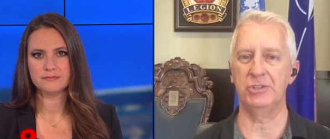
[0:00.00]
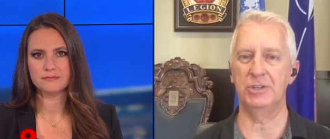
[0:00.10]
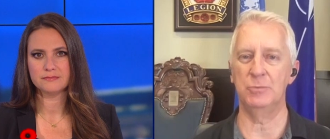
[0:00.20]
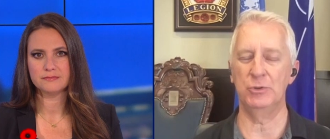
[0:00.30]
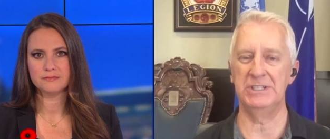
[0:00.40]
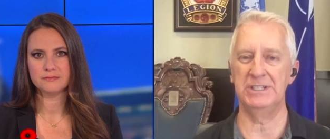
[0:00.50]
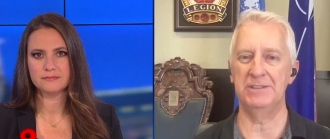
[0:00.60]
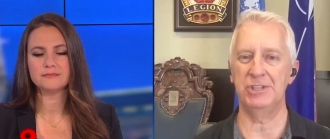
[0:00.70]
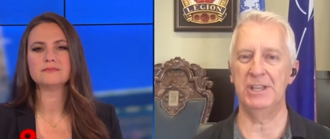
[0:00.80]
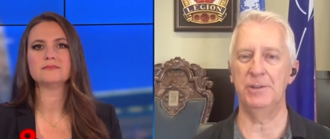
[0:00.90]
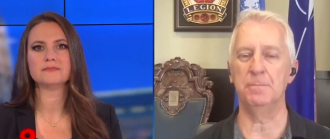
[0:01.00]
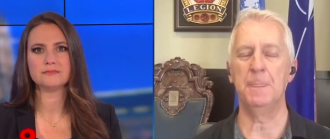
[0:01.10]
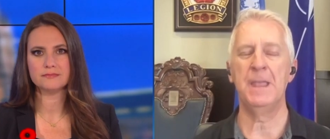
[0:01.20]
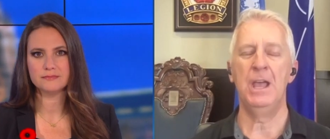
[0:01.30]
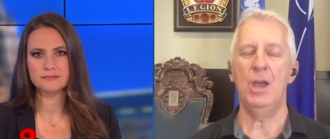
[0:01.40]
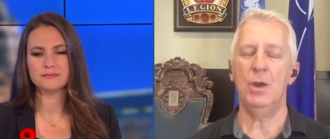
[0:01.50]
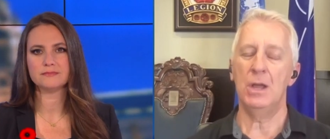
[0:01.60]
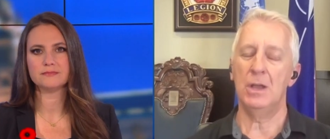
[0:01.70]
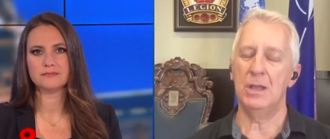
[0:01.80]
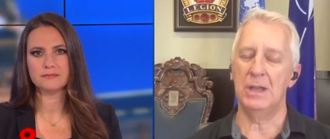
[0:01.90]
Speaker 1: ceremony downtown,
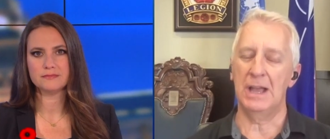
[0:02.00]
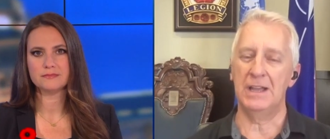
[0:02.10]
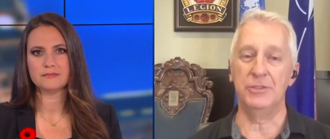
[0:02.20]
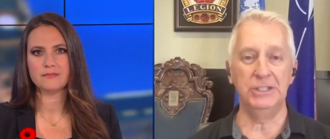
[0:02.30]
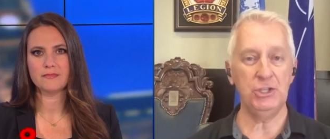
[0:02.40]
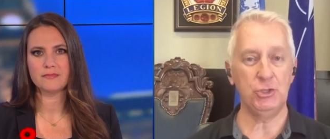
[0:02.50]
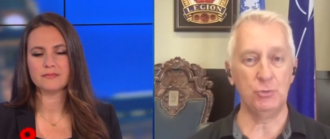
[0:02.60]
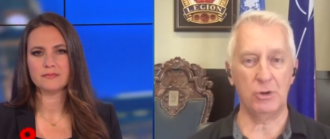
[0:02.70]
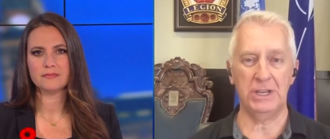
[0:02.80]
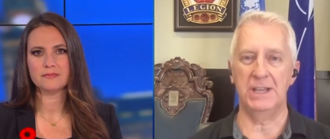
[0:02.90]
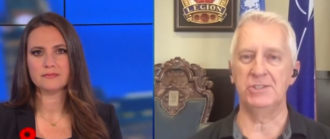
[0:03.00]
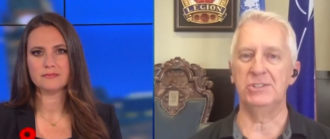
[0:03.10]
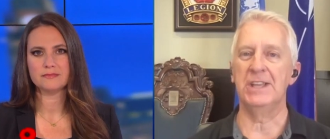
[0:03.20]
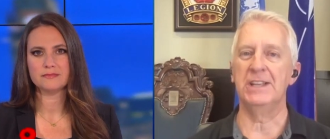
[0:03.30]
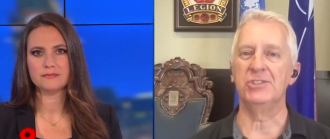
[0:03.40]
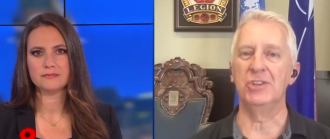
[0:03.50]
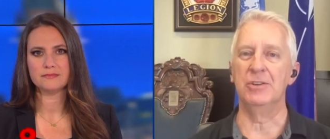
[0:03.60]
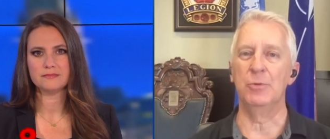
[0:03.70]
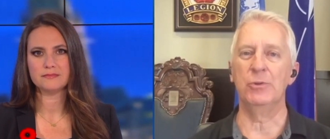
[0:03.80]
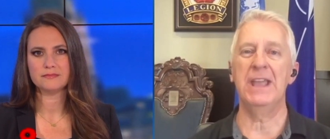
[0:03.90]
uh, the Legion organizes that
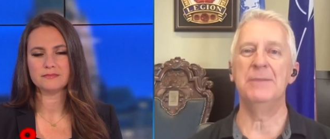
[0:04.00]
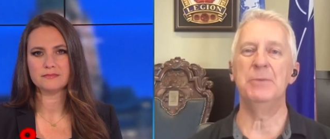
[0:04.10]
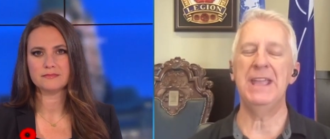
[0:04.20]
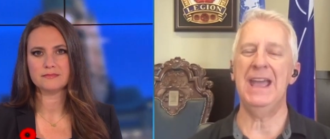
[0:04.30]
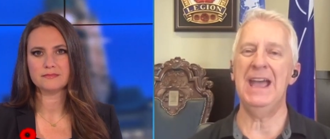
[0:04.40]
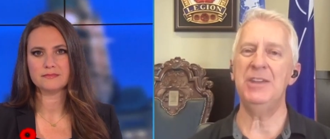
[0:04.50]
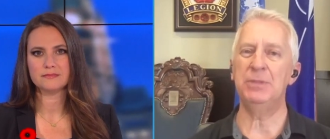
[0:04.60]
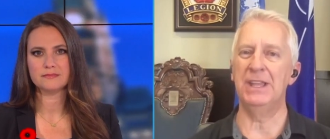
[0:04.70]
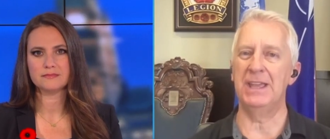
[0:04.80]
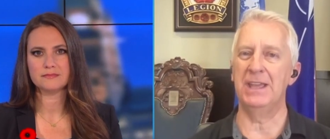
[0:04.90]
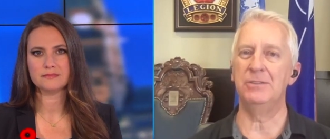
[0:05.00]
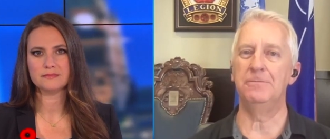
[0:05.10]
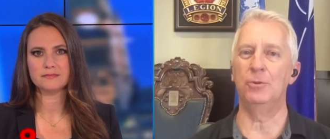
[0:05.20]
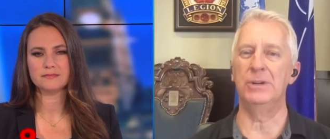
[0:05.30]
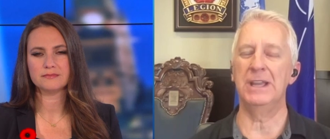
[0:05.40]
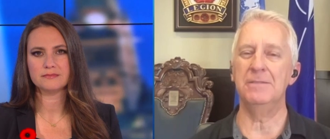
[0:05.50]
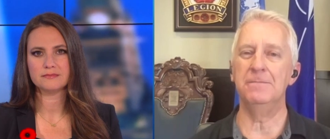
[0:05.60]
ceremony, and we had planned for a